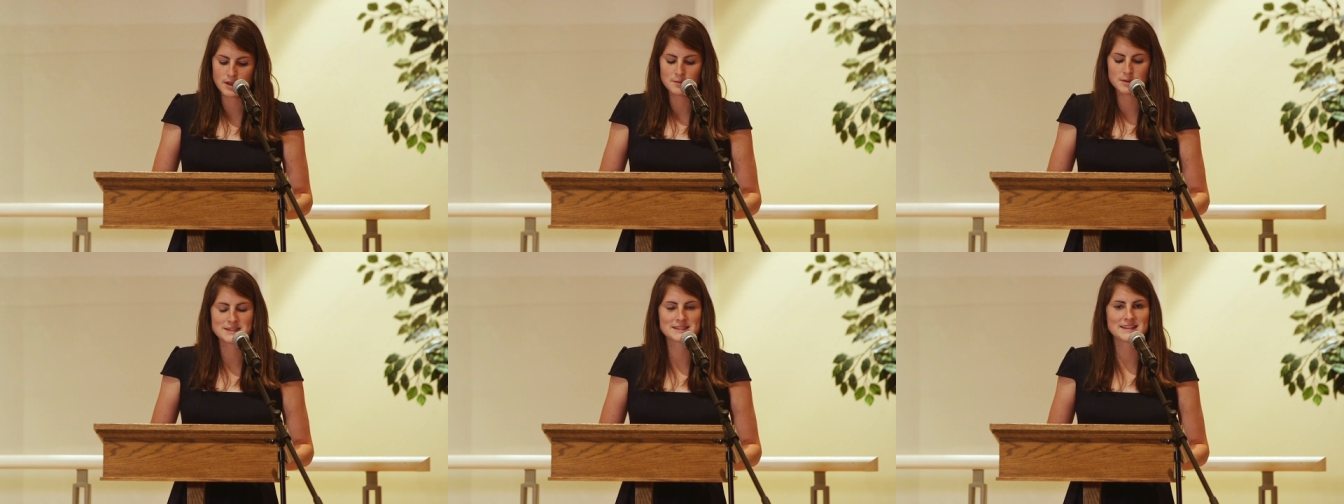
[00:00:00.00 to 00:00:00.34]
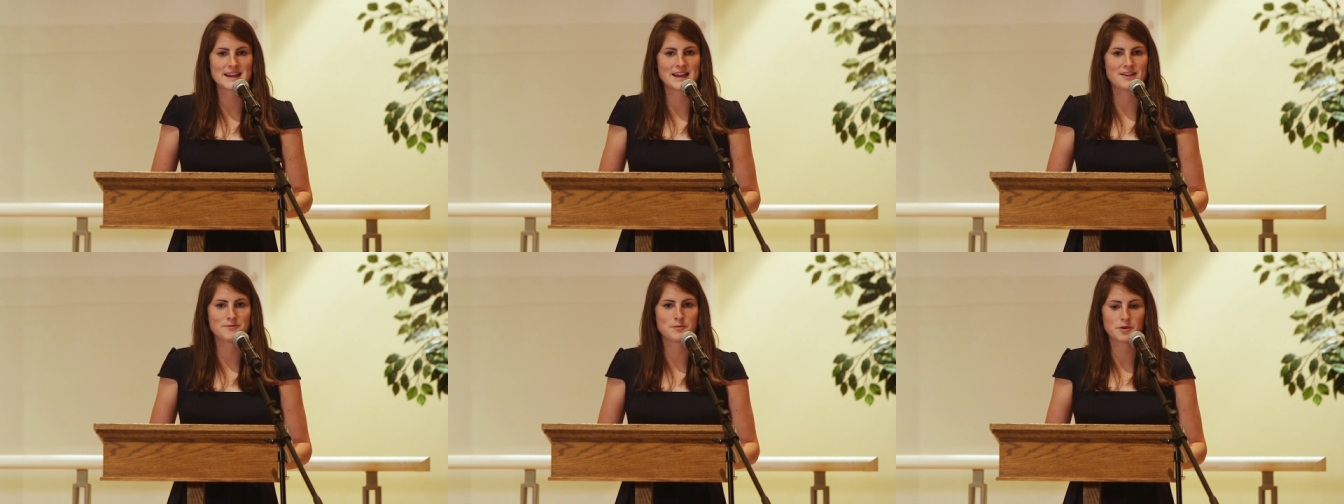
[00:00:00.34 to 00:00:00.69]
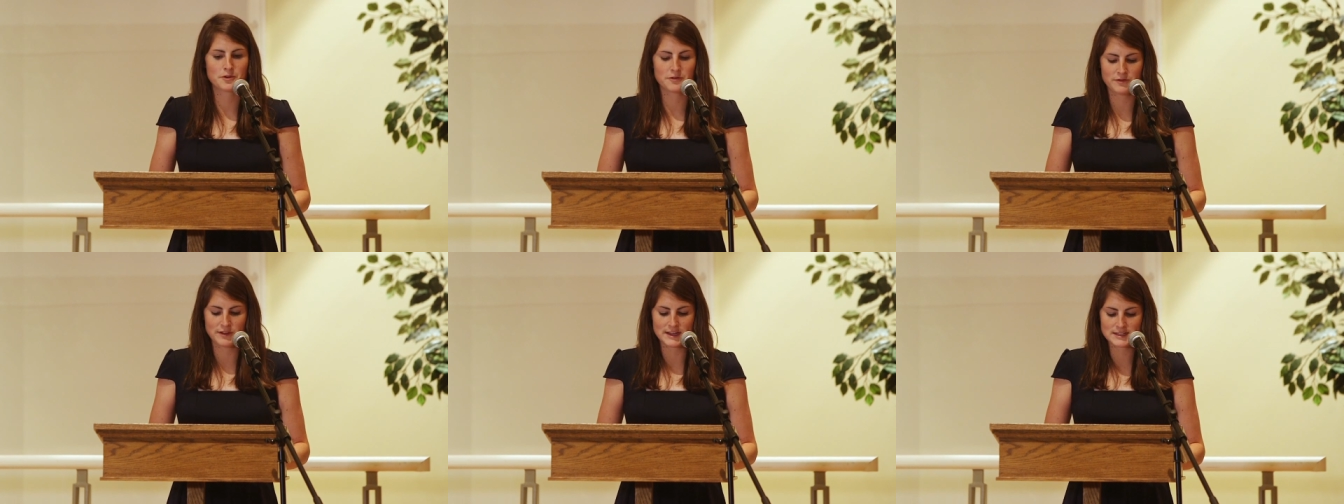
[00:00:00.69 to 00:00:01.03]
because I have more
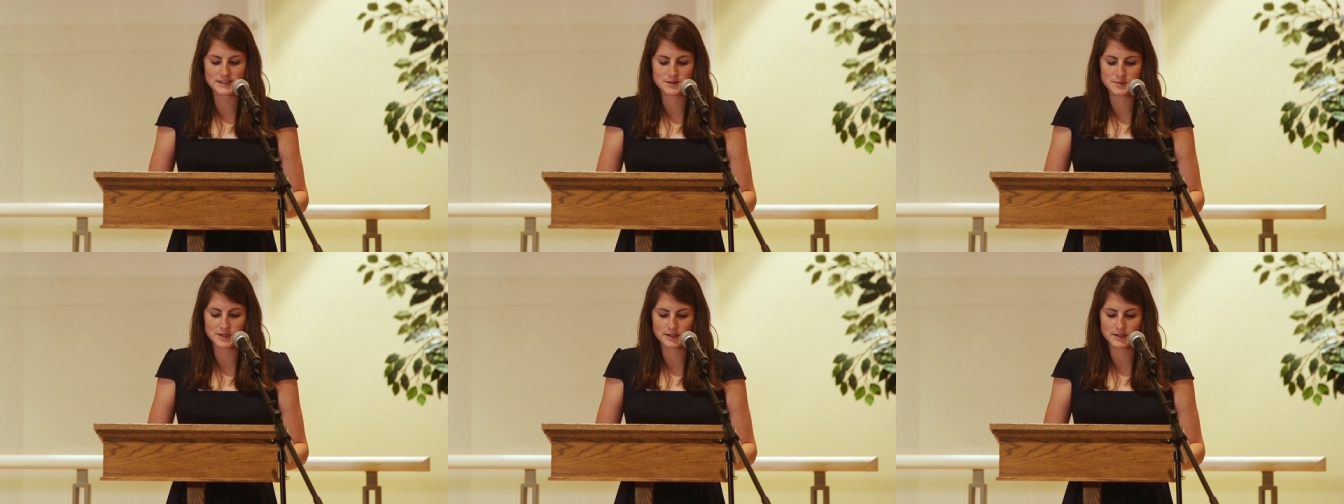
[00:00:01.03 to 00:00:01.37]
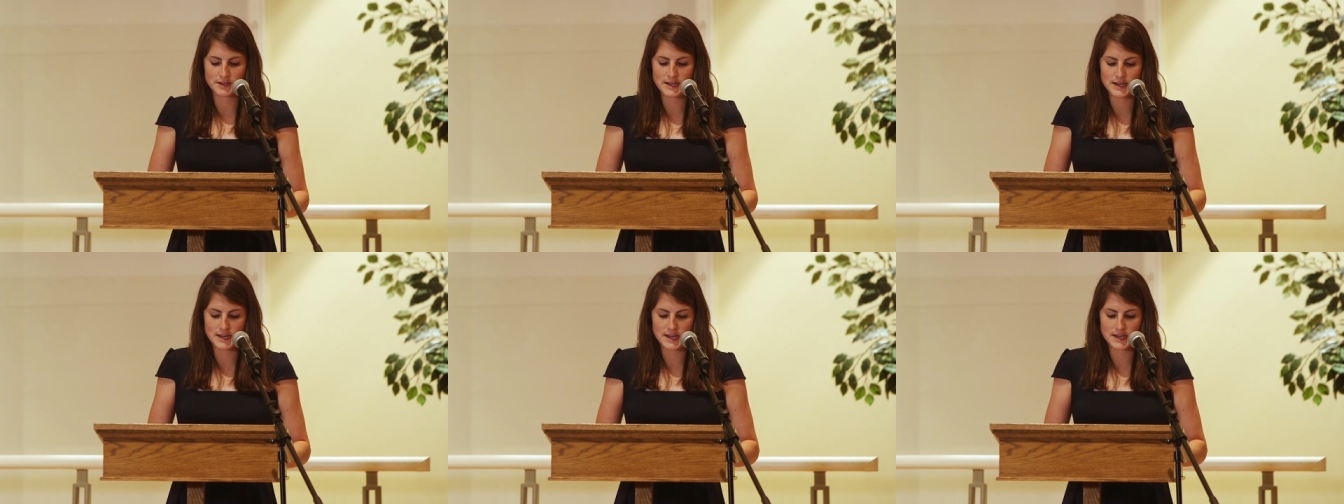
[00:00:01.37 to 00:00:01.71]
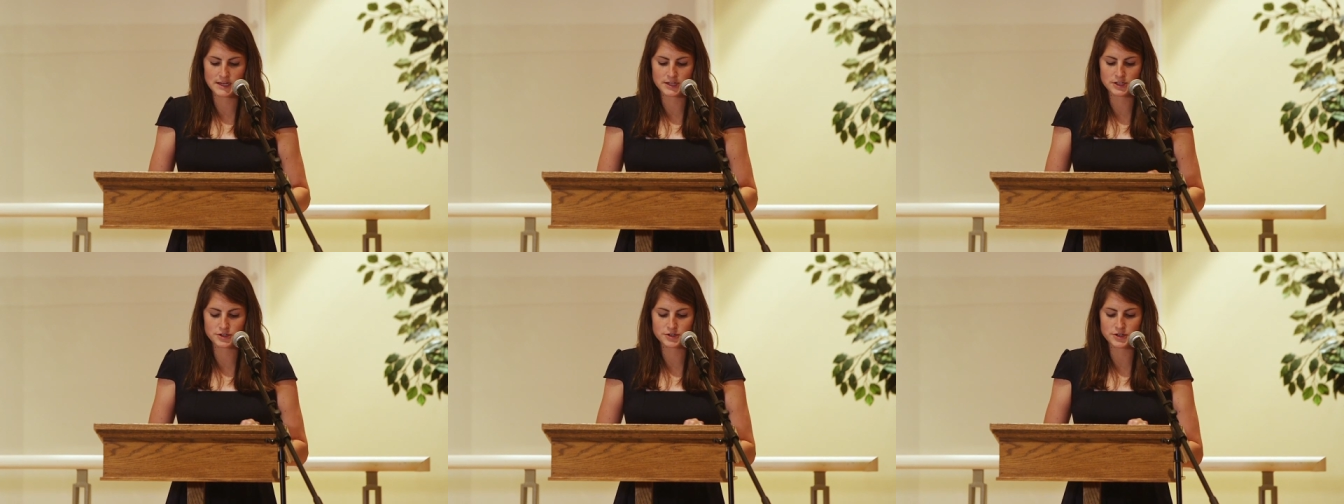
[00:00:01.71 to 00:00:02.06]
flexibility
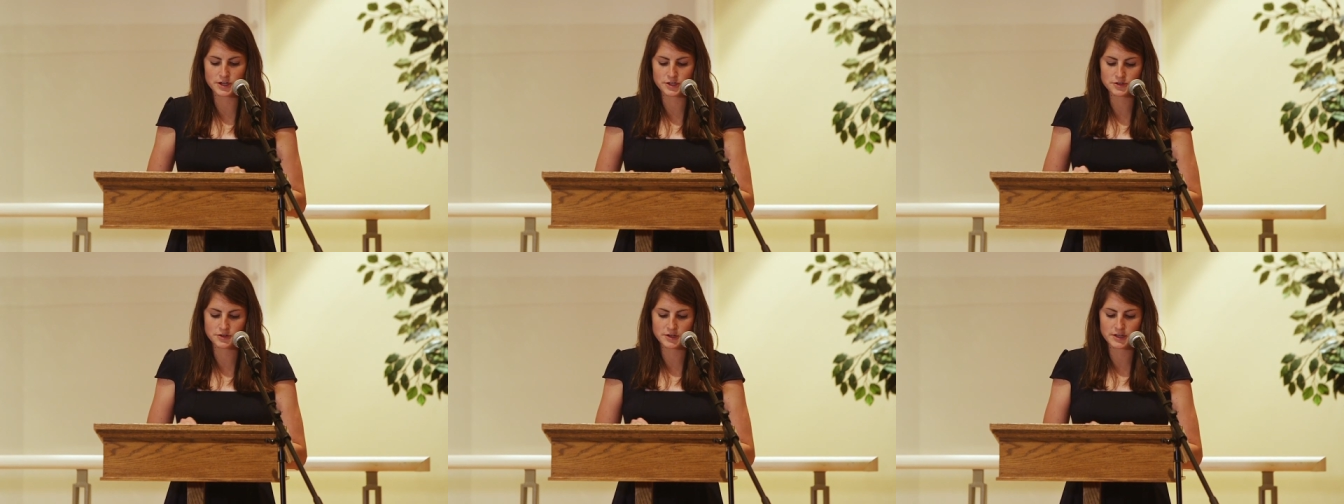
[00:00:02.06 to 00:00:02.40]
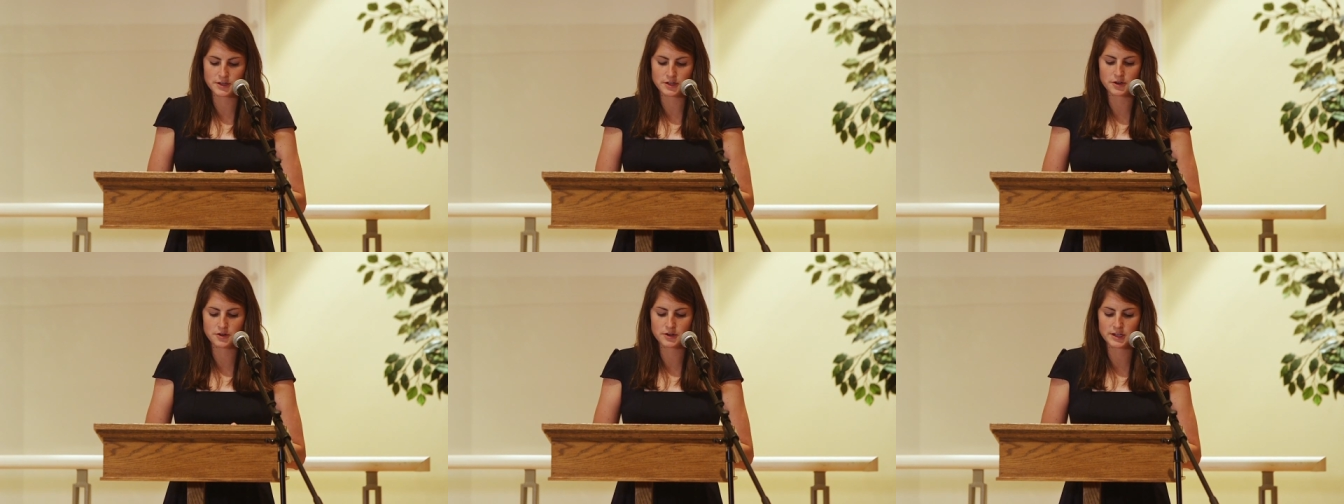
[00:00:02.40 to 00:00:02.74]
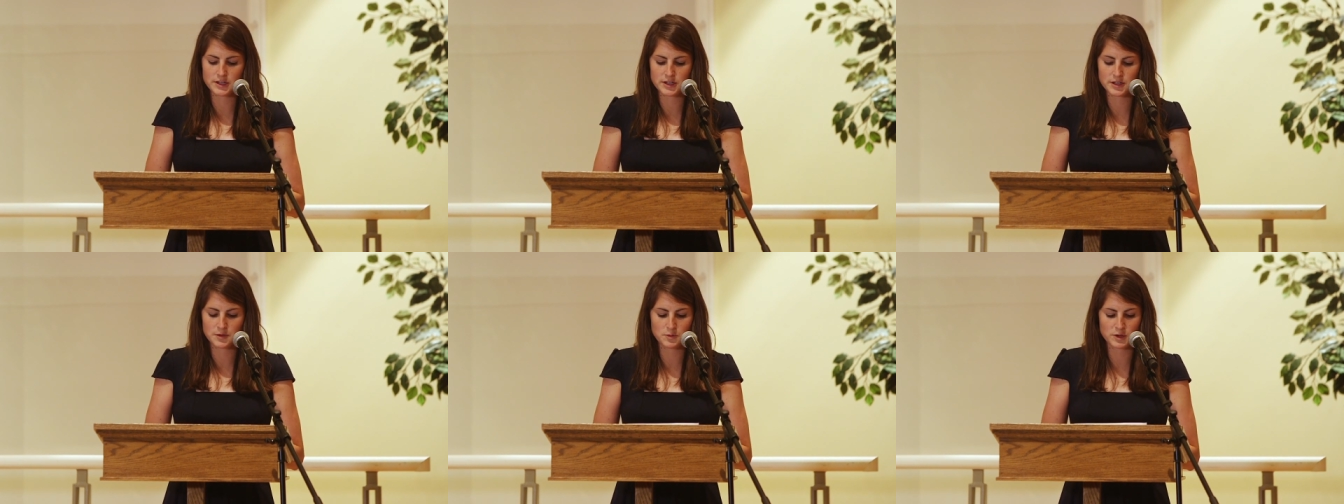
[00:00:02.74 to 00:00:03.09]
in structuring the
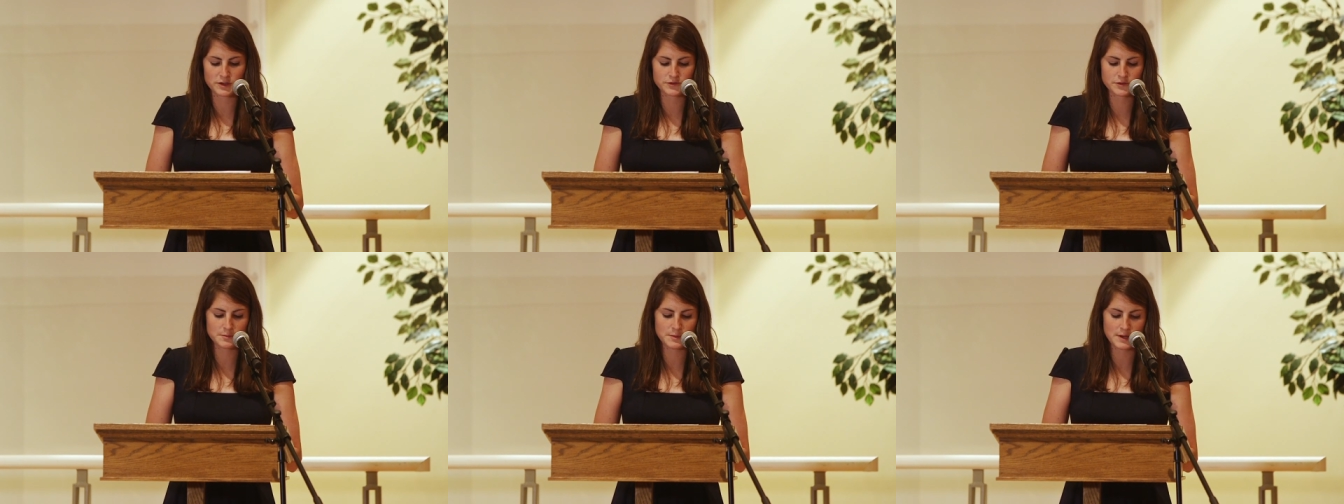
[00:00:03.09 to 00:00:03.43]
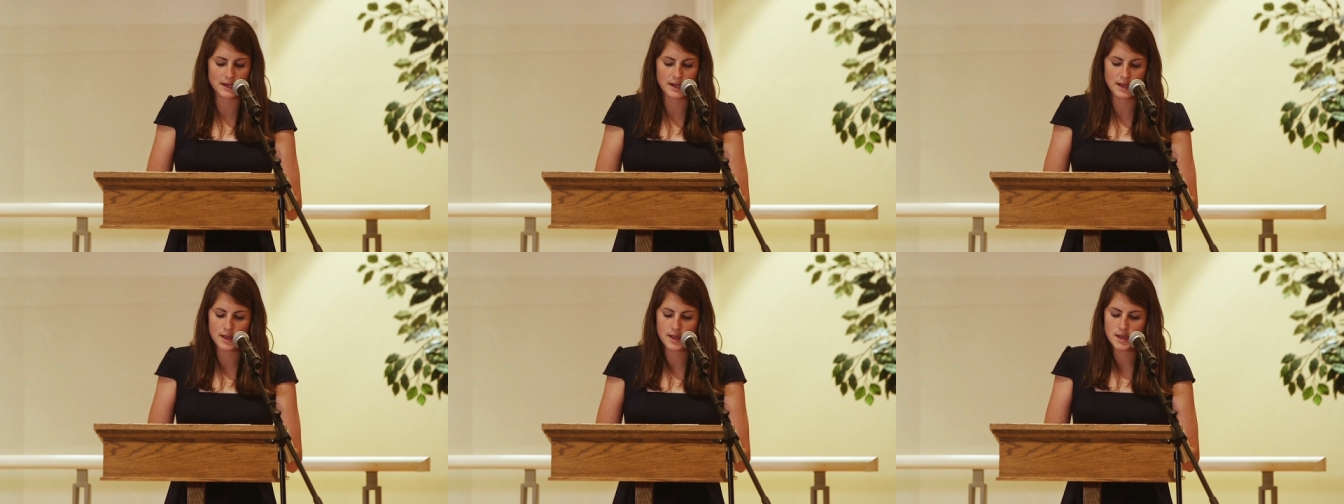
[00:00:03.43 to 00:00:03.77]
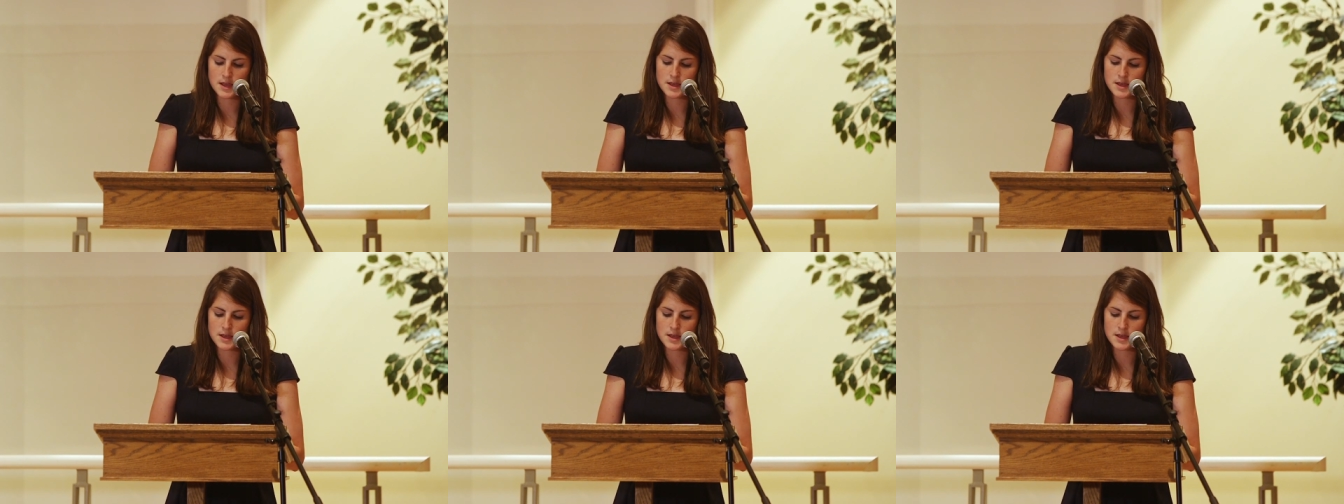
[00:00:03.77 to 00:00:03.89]
curriculum, which for me